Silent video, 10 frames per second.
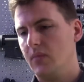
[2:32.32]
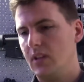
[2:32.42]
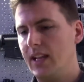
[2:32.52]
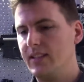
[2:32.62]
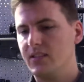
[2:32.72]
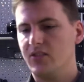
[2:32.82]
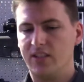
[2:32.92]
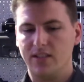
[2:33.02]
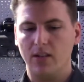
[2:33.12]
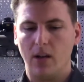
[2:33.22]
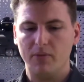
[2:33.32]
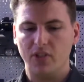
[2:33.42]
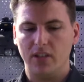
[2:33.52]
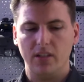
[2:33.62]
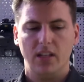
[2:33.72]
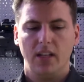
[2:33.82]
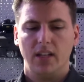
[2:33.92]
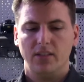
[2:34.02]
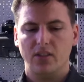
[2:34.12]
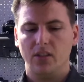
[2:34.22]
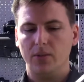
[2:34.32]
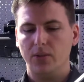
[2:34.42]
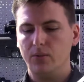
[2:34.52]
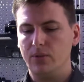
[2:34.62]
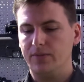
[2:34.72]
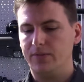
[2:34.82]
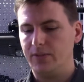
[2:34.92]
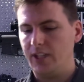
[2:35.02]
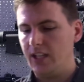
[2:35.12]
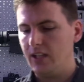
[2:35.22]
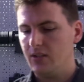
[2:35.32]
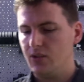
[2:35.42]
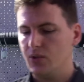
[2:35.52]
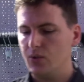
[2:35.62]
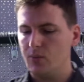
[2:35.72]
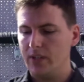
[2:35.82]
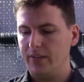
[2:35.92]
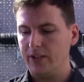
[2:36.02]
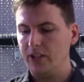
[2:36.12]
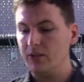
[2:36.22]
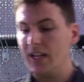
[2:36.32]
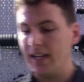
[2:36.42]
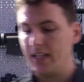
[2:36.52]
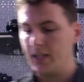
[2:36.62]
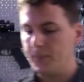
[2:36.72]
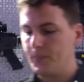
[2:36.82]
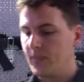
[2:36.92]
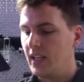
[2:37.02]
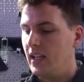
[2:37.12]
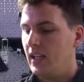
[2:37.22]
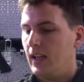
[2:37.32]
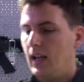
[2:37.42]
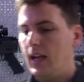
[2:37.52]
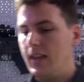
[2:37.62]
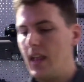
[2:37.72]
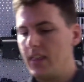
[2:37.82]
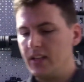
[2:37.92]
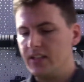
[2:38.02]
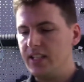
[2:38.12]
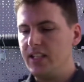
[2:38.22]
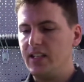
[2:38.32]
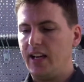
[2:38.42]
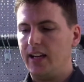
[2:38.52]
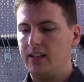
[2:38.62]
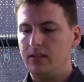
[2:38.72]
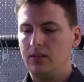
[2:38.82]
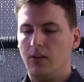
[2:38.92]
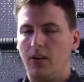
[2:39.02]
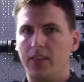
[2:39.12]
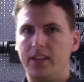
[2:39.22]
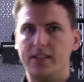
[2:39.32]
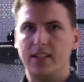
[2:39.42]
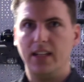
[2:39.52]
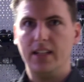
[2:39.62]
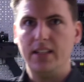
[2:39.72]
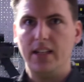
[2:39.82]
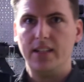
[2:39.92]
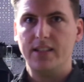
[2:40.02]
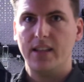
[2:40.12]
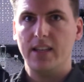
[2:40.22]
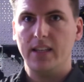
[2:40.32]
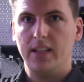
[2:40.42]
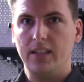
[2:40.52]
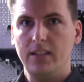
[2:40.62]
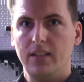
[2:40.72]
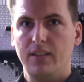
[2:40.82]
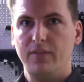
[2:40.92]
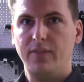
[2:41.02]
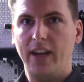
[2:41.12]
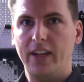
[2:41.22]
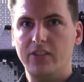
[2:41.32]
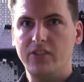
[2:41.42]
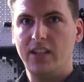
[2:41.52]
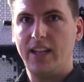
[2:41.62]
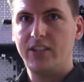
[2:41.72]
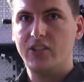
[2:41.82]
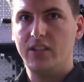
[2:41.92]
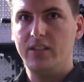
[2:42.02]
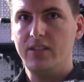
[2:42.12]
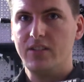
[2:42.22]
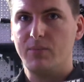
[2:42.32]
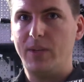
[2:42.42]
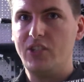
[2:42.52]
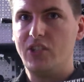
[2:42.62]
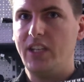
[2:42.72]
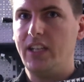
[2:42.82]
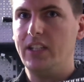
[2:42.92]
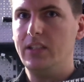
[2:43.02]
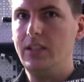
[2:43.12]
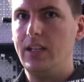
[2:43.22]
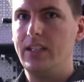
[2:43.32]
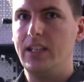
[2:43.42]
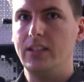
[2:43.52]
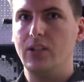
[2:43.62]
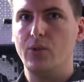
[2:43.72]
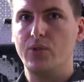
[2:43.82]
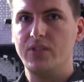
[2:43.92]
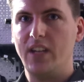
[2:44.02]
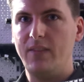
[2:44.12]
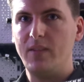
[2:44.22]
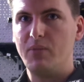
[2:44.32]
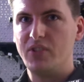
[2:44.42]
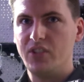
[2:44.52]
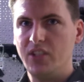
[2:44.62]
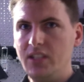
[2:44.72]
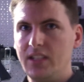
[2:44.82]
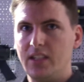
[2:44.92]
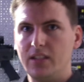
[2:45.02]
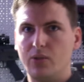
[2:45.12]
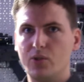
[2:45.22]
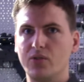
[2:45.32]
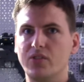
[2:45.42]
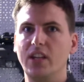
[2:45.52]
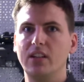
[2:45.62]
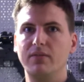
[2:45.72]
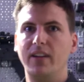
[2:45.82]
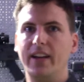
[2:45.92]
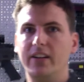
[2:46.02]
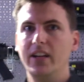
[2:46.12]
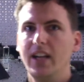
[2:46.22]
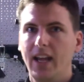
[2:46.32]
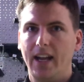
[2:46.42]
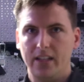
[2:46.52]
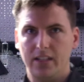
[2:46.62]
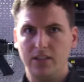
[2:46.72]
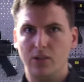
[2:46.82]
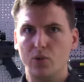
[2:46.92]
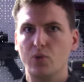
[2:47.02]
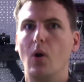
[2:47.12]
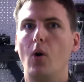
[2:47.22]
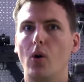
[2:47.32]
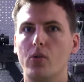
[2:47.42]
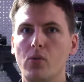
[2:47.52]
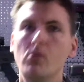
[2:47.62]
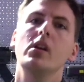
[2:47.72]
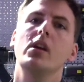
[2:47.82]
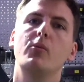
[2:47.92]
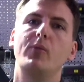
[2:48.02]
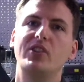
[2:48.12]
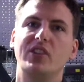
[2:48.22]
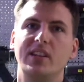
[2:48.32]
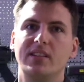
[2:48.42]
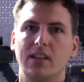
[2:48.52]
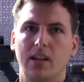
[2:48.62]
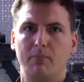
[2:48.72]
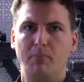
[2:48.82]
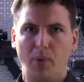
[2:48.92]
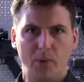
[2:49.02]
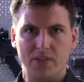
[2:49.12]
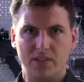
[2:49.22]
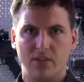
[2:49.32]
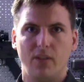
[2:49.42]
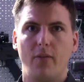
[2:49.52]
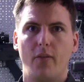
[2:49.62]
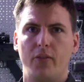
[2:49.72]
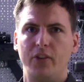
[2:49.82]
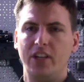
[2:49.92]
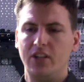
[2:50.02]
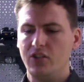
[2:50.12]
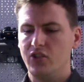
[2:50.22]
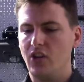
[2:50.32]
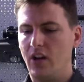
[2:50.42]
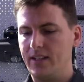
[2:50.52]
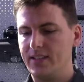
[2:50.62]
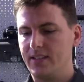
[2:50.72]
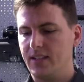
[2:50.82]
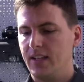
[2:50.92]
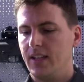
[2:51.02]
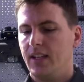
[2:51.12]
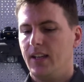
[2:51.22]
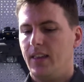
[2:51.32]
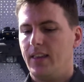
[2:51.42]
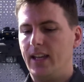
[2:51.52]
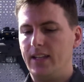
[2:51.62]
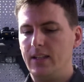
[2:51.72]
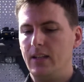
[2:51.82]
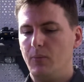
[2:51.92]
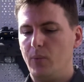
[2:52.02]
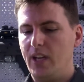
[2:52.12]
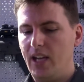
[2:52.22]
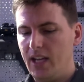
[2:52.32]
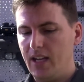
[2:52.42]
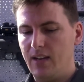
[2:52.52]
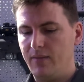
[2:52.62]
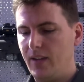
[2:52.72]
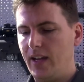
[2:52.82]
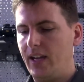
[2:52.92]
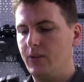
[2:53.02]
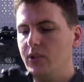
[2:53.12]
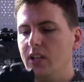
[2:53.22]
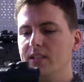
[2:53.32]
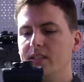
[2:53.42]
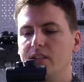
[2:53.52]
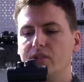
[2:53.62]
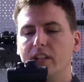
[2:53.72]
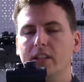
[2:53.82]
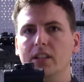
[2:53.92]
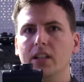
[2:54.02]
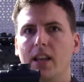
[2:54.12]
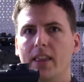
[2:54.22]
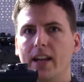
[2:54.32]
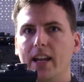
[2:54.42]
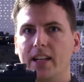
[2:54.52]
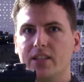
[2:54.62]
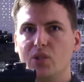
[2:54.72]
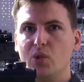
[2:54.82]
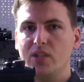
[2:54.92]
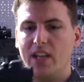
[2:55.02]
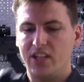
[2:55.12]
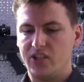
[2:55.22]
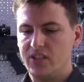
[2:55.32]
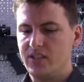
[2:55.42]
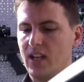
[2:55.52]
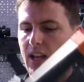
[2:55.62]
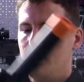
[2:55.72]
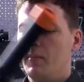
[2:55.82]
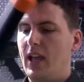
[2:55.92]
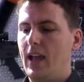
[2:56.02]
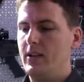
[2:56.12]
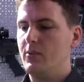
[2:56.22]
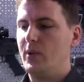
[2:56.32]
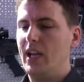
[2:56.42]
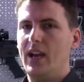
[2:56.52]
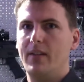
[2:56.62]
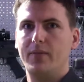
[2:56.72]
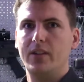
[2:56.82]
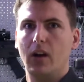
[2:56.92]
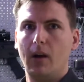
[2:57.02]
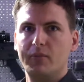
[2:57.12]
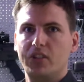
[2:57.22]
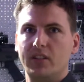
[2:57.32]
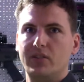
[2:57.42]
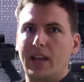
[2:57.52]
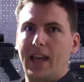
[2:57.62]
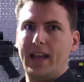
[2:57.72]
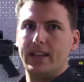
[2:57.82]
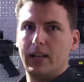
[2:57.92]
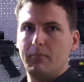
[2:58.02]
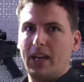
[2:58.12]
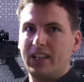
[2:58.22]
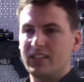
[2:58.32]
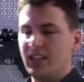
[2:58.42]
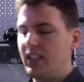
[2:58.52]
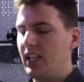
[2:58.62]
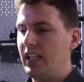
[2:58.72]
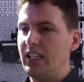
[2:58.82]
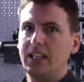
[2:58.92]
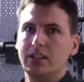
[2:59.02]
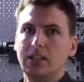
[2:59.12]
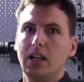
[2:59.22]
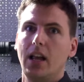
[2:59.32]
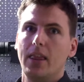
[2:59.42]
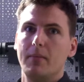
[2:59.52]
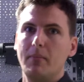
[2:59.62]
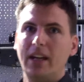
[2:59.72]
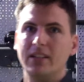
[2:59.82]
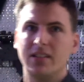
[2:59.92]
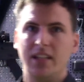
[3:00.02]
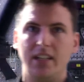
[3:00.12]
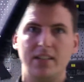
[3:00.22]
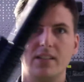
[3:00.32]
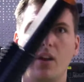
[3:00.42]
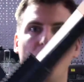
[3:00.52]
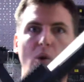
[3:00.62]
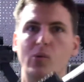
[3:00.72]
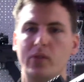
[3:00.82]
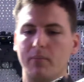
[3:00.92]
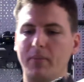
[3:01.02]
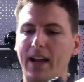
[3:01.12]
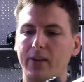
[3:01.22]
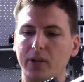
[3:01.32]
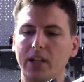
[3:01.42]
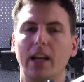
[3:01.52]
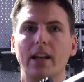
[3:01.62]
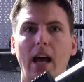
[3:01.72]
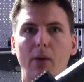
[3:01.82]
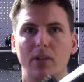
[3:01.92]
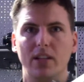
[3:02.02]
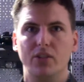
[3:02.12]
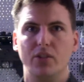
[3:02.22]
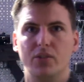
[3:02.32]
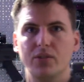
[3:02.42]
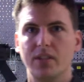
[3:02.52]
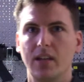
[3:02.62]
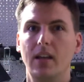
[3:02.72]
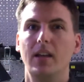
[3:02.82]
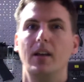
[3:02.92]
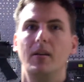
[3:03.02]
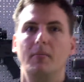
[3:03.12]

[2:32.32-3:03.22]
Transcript: that's just an option, so you are free to do whatever you like. Another detail on this gun is the fire selection switch here. It can go to safety position, it can go to single fire, and it can go to auto, which is a burst of three shots. Then we have a realistic trigger that has two stages and we have the option to add a magazine in here. The magazines hold the battery and I will introduce the